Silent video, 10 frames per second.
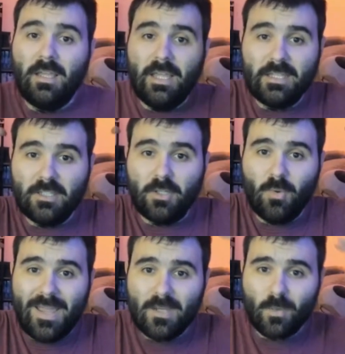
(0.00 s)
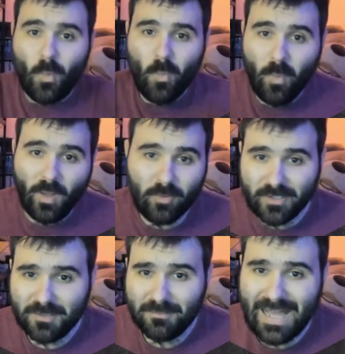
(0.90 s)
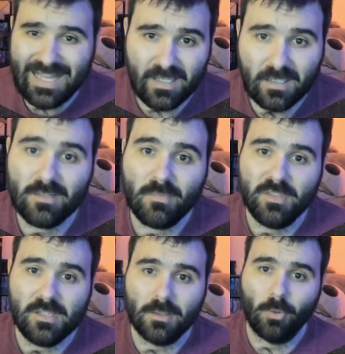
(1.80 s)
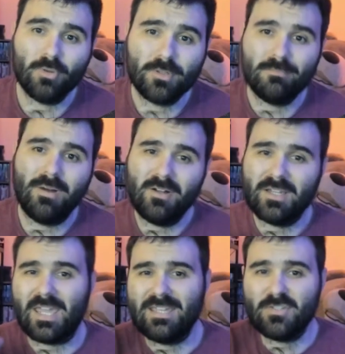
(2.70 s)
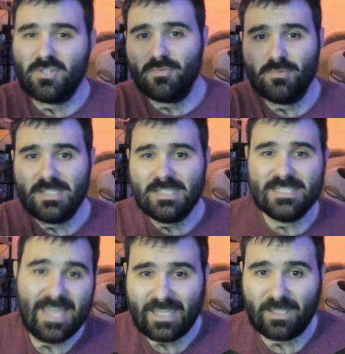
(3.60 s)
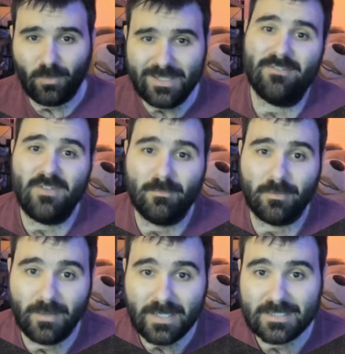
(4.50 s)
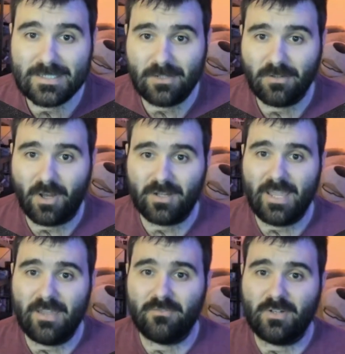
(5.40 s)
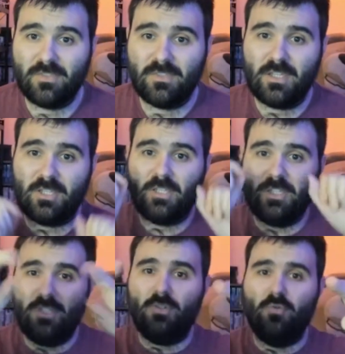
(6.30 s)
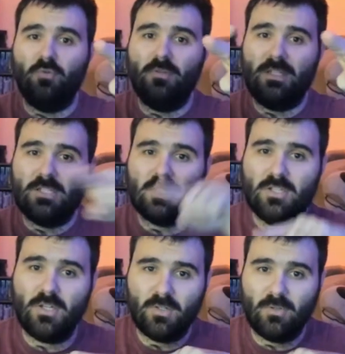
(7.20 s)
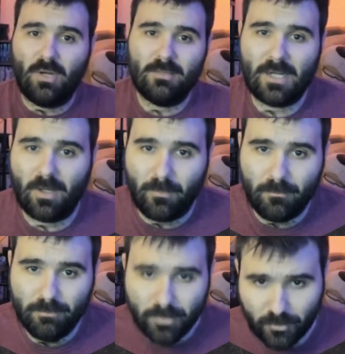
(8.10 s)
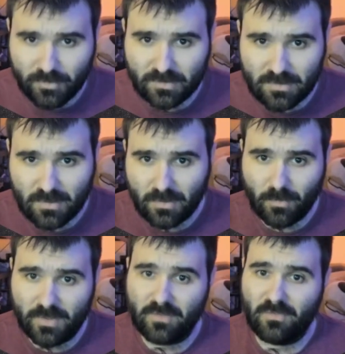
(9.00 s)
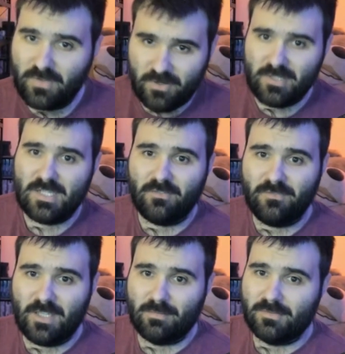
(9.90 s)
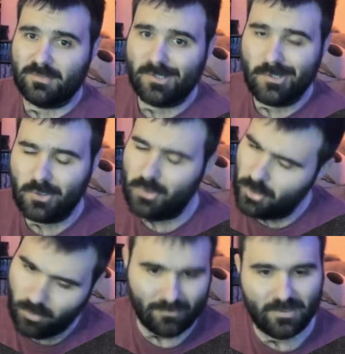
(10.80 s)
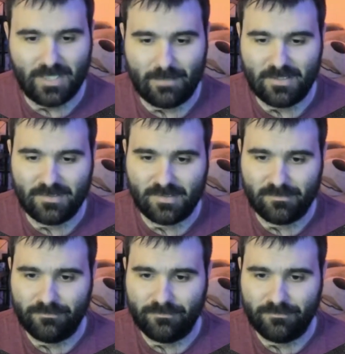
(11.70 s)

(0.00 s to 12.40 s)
Hello and welcome. I am the Lord Bonk, and today we have a breakdown on everything you need to know about Boost within Fairytale Fables normal lobbies.